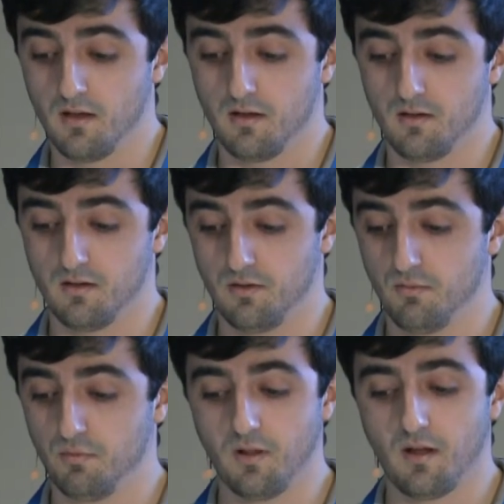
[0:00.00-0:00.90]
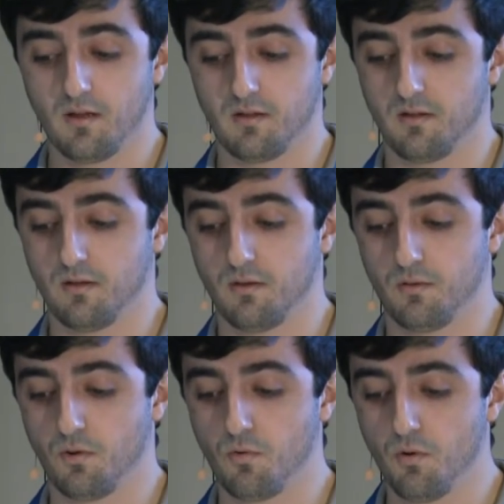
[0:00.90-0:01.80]
You plug
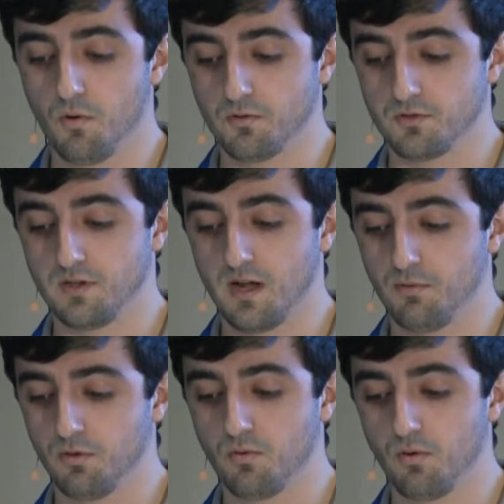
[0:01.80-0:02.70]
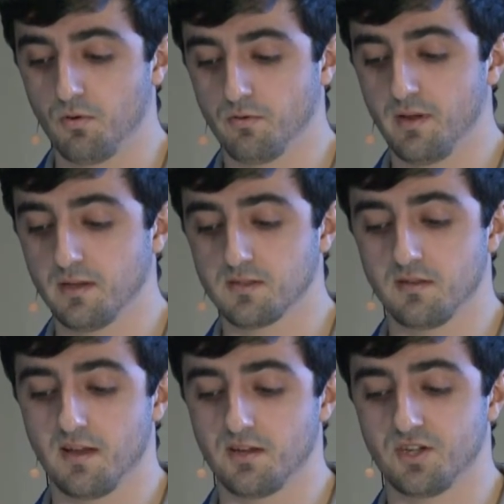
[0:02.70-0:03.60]
quote, double quote,
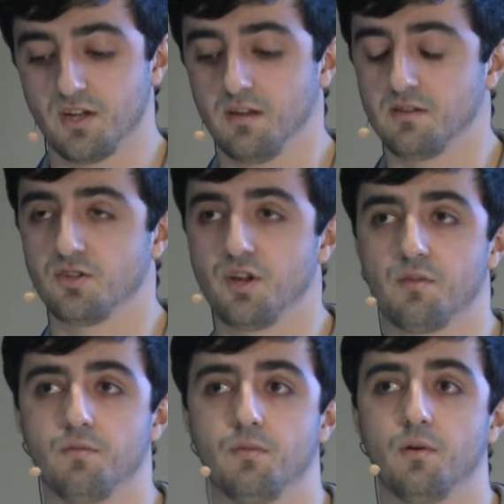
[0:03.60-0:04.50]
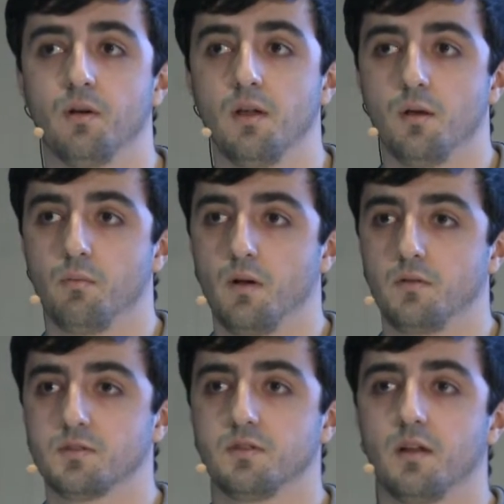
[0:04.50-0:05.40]
backslash, and check for
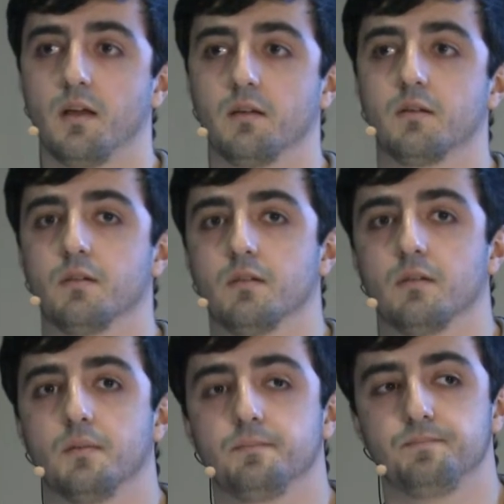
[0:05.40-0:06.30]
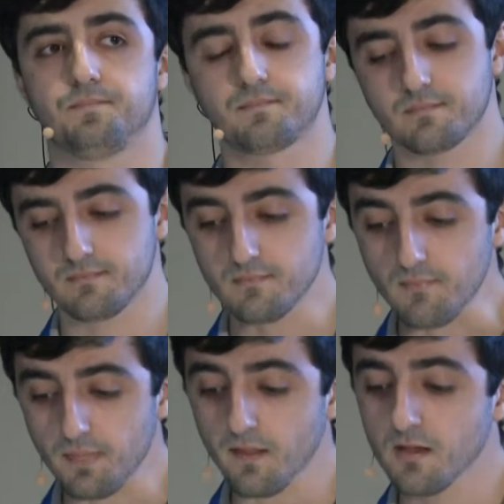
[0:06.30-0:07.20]
bounds like
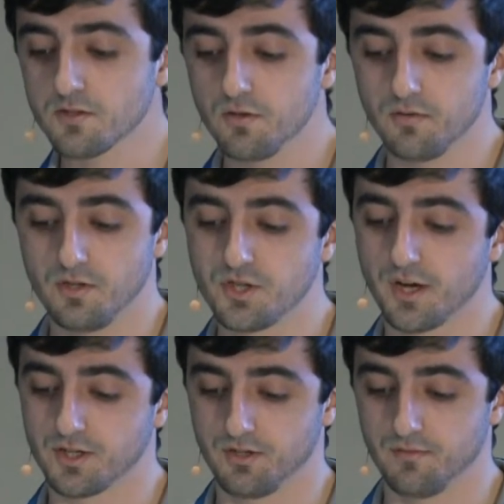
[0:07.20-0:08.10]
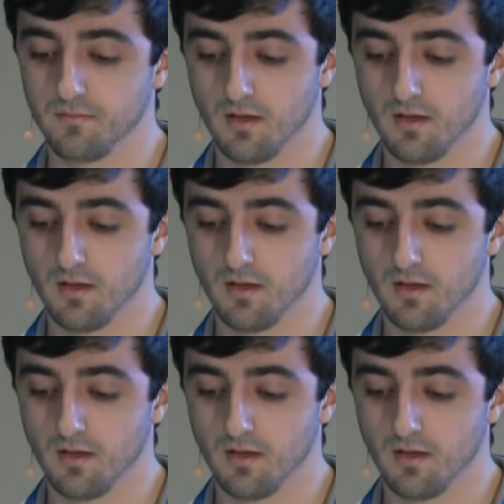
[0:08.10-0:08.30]
SQL injection.